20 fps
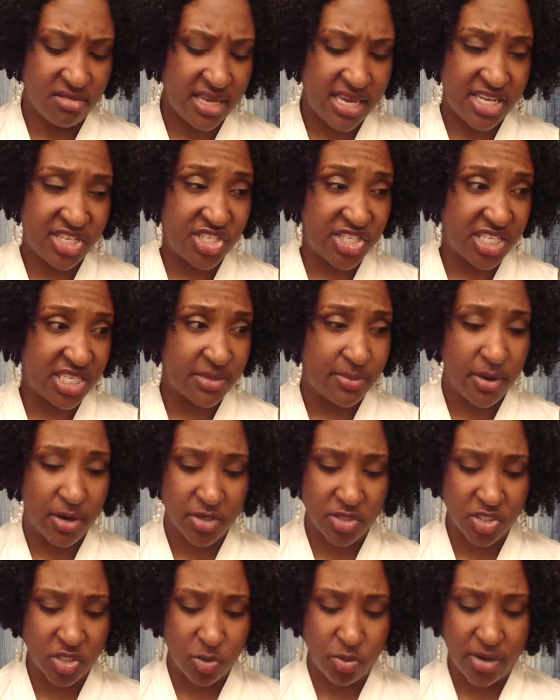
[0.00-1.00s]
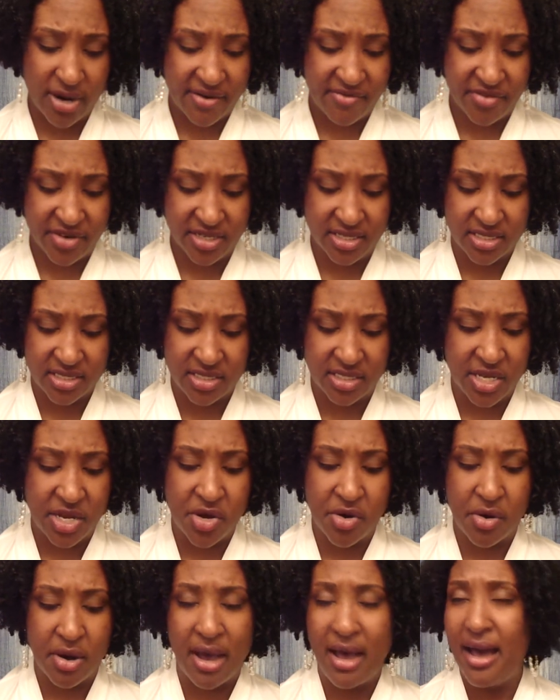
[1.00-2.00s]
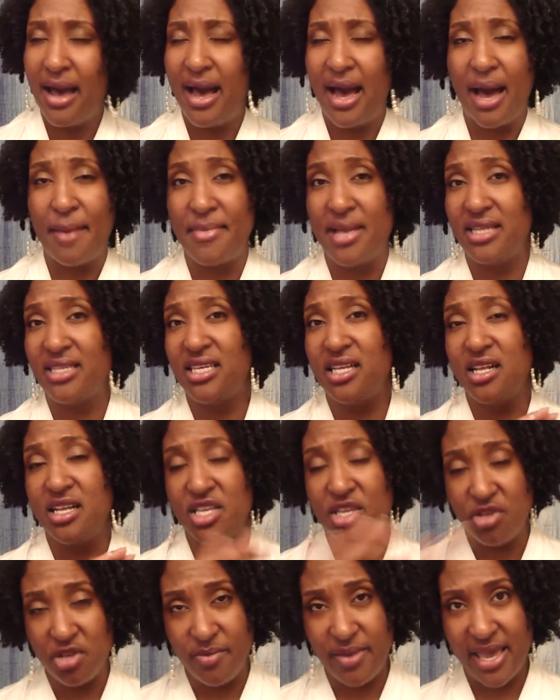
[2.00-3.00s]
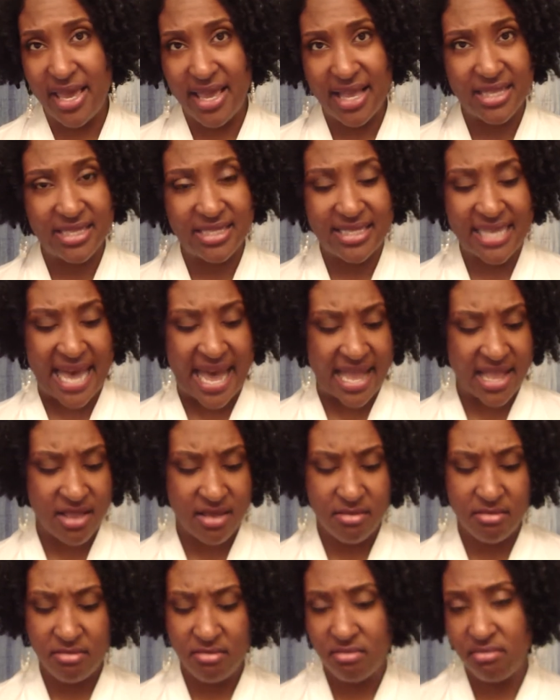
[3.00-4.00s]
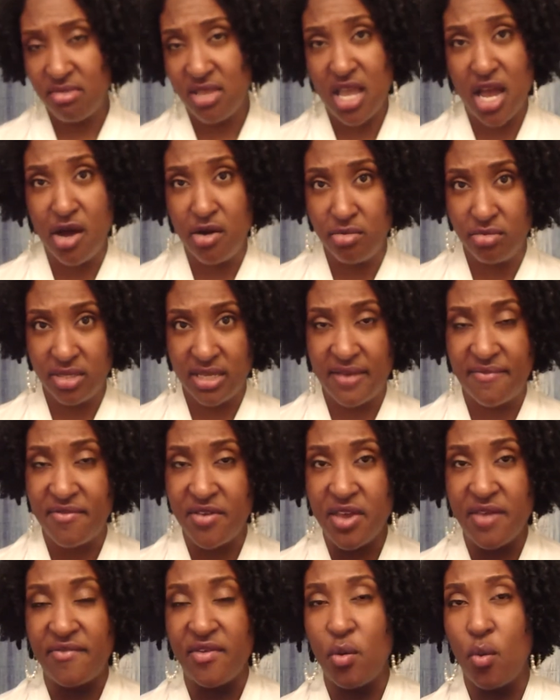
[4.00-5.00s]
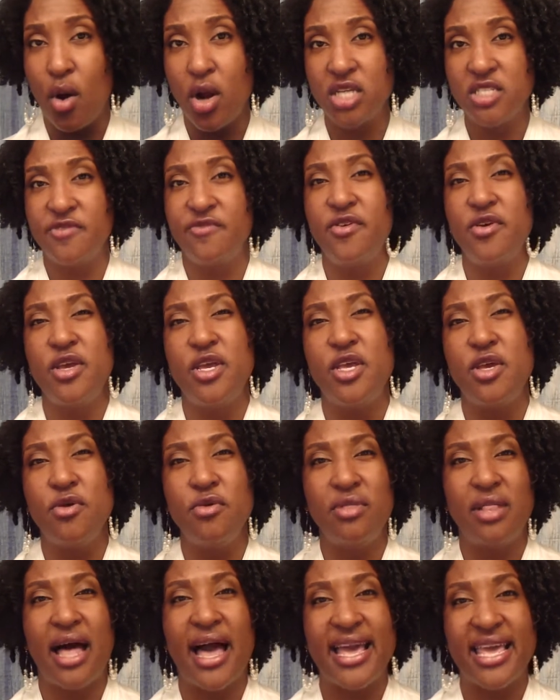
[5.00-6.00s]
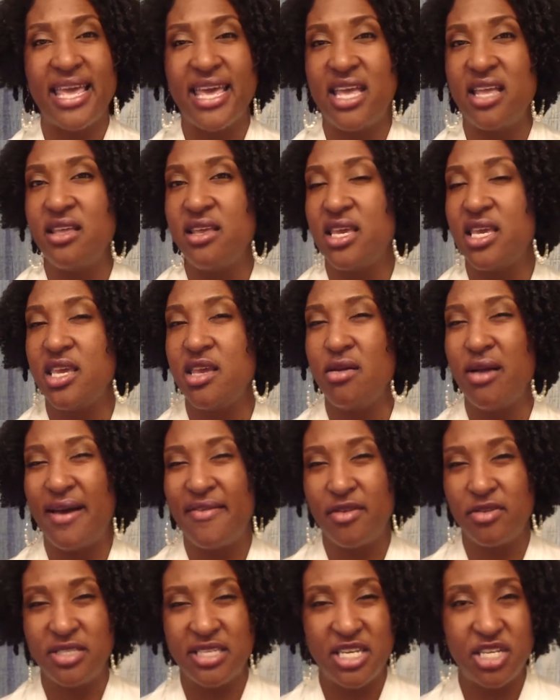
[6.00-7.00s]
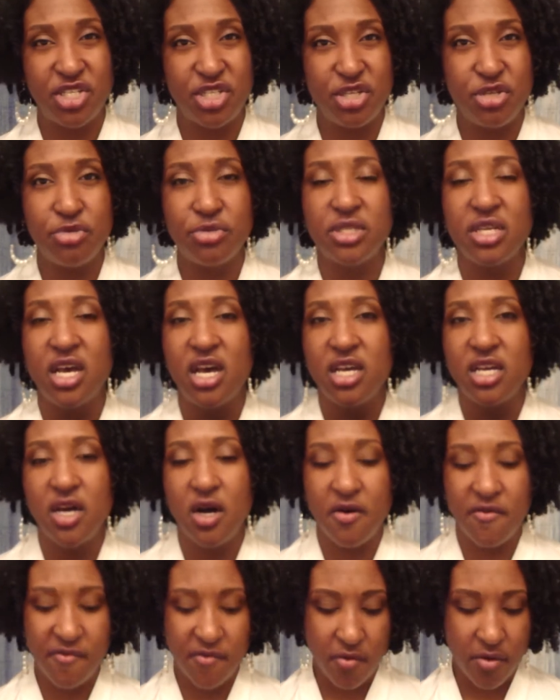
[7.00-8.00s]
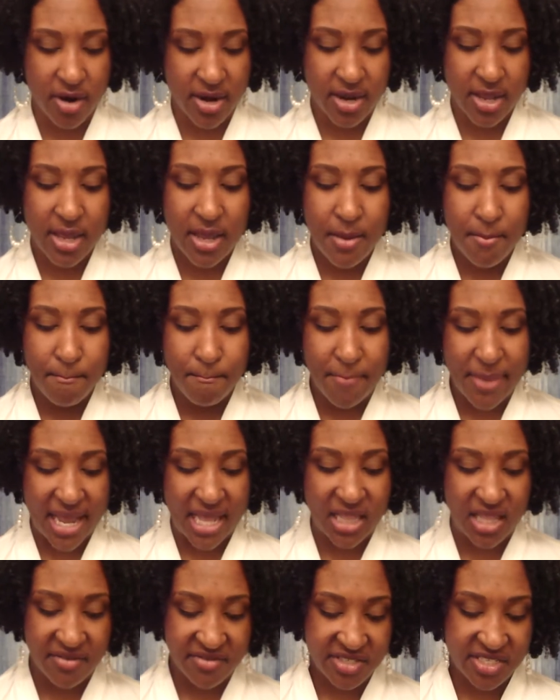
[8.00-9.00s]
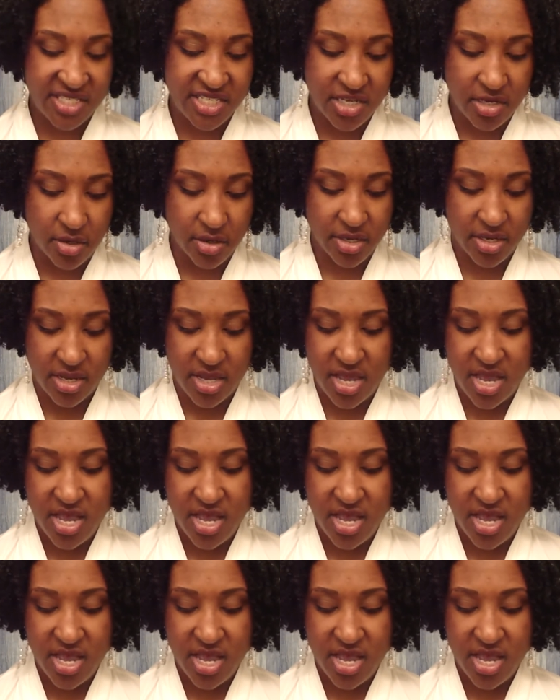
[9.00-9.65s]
It's just a personal preference. So I'm not telling you to be against satin. Don't. If it works for you, you like it, you don't have those issues, go for it. But I love silk.